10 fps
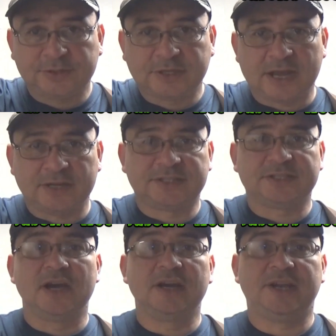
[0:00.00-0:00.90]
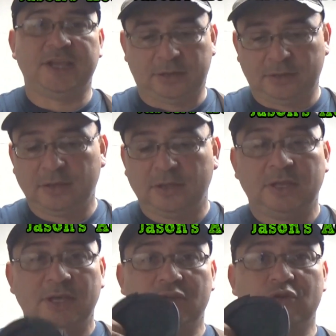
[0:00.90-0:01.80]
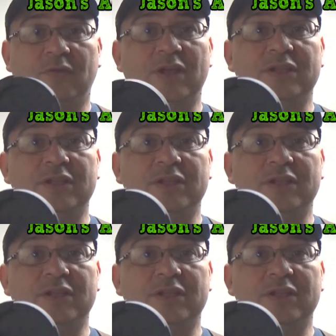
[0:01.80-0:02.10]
then just kind of snug it in. It